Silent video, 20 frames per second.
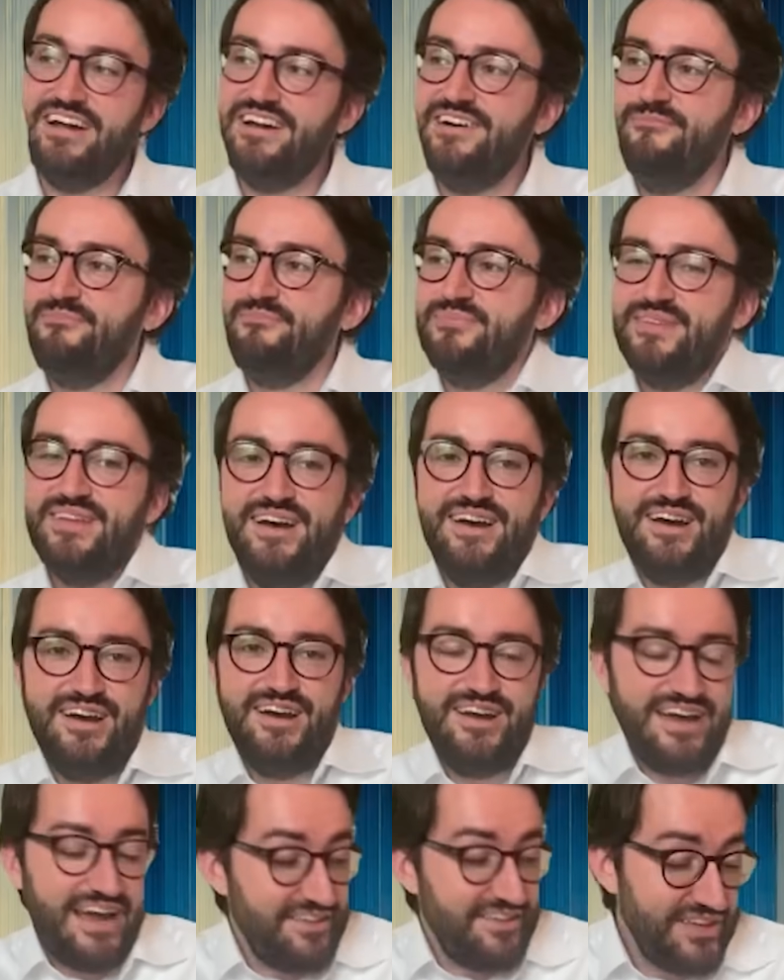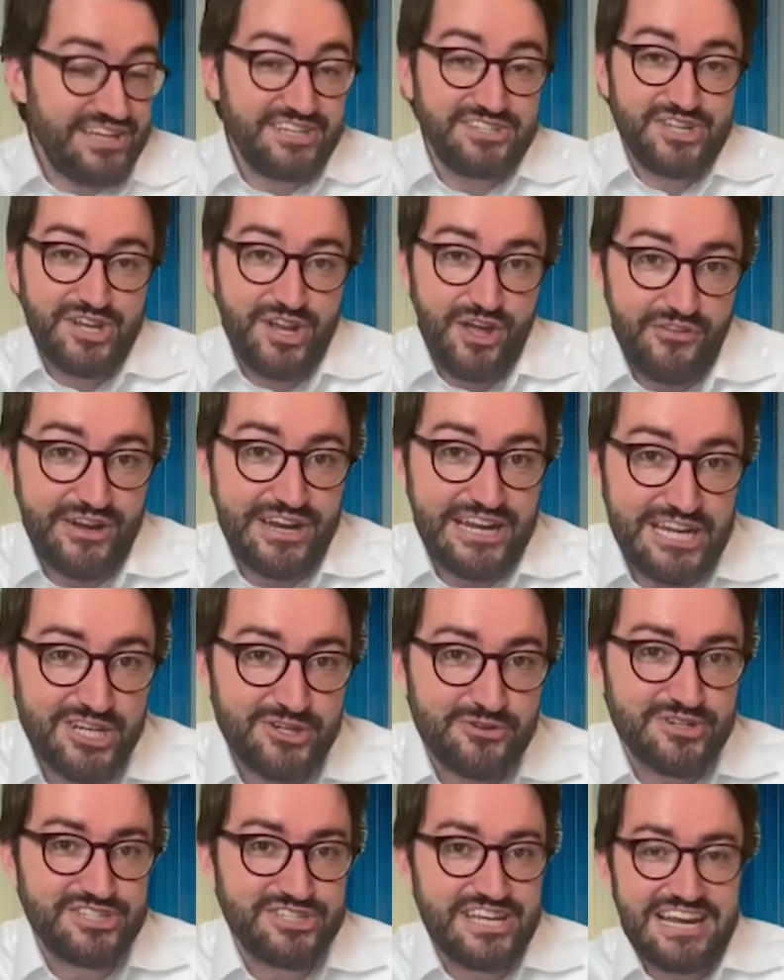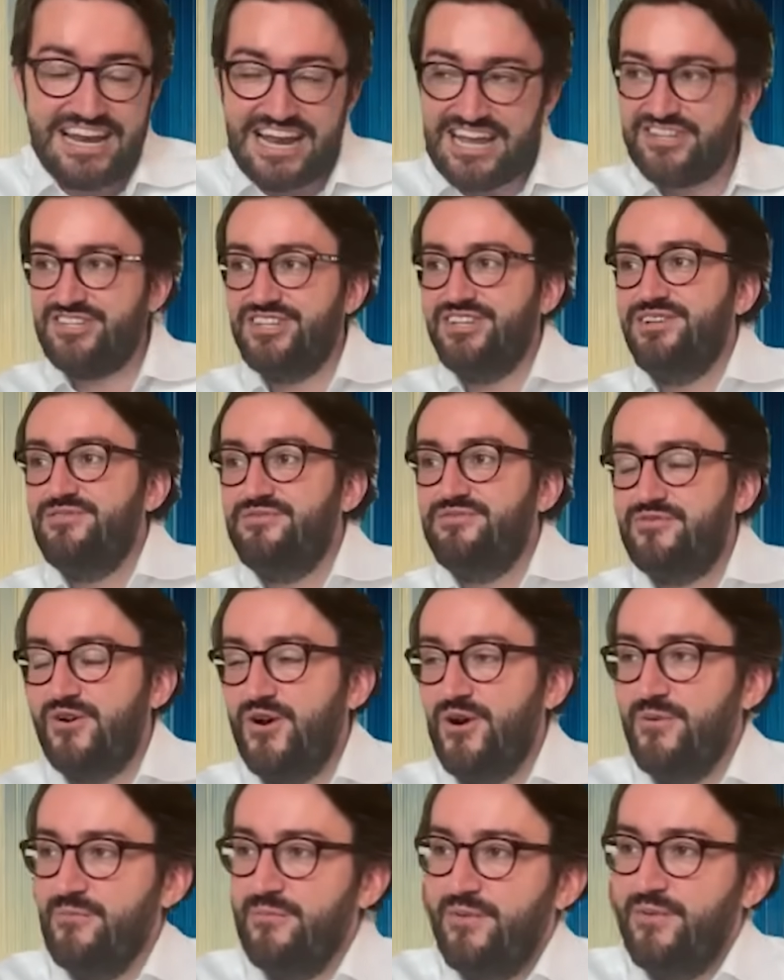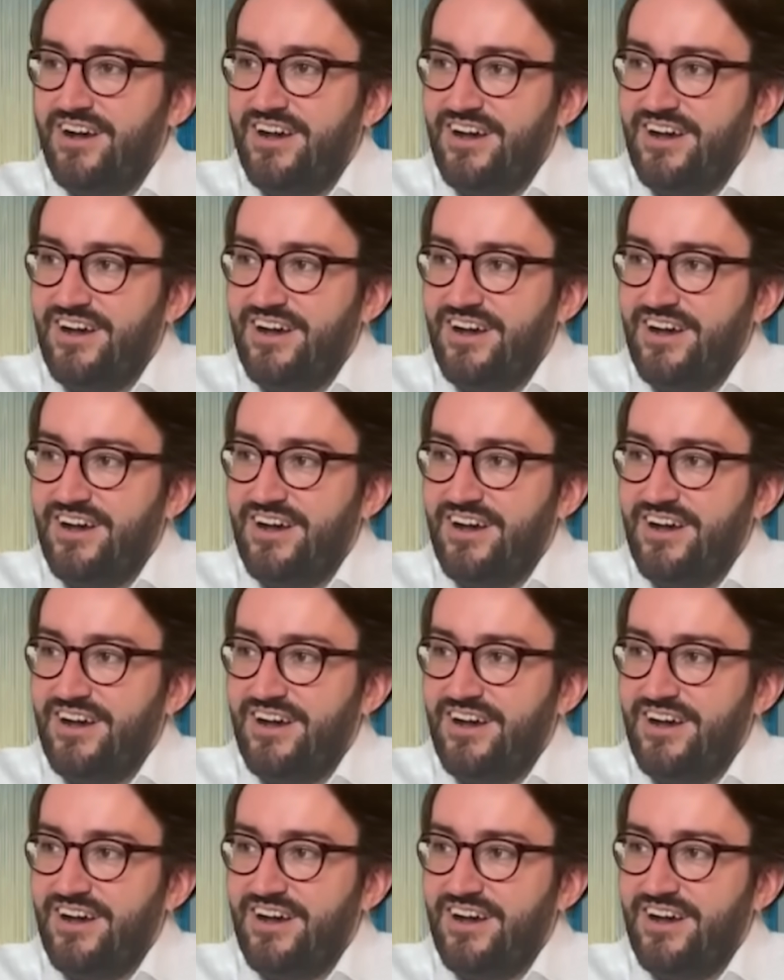I think it's another interesting lesson from